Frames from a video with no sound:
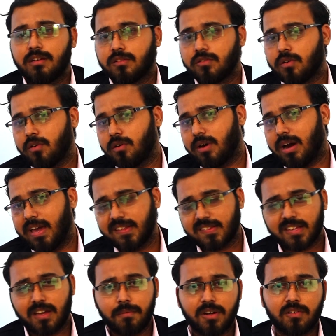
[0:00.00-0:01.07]
The
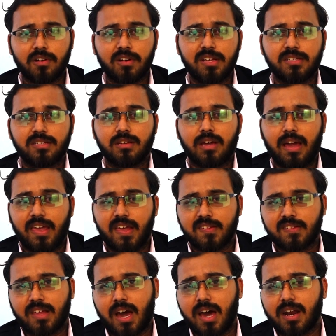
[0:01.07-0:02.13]
excavator is
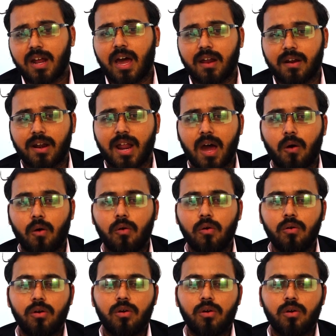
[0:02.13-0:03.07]
S.R. Rao,